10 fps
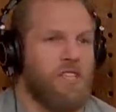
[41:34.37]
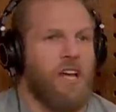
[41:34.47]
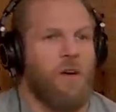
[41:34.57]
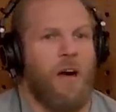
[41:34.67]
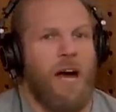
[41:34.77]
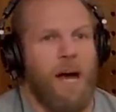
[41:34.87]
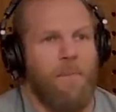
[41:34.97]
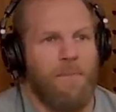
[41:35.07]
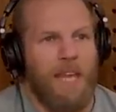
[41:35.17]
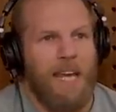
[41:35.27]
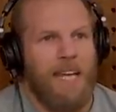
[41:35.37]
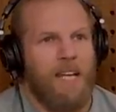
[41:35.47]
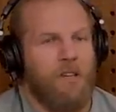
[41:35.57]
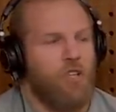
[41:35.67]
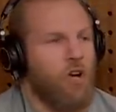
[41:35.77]
You know, um,
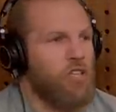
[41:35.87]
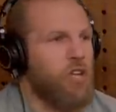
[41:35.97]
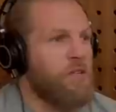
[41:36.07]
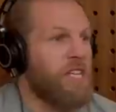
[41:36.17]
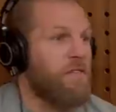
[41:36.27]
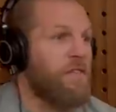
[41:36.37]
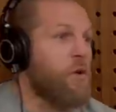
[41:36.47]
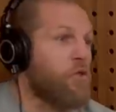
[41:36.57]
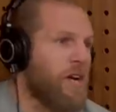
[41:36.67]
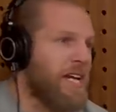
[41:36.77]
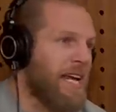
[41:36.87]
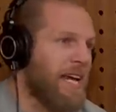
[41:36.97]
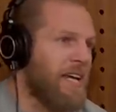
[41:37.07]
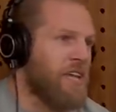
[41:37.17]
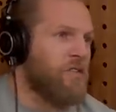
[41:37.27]
you know, Josh Lucy, Phil
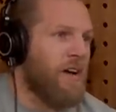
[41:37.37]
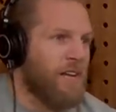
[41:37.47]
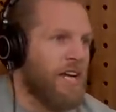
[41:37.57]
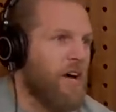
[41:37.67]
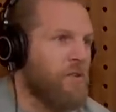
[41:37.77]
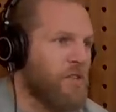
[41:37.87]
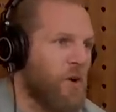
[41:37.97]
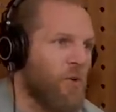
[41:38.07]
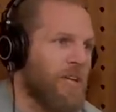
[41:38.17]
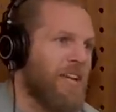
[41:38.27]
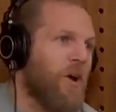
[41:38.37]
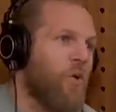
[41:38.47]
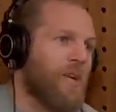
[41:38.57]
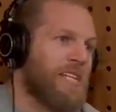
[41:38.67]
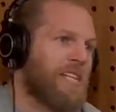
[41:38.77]
Greening, Trevor Leota, all the, you know,
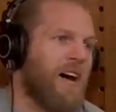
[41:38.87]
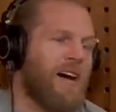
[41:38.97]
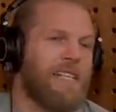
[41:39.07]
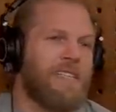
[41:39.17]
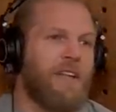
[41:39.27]
all these guys.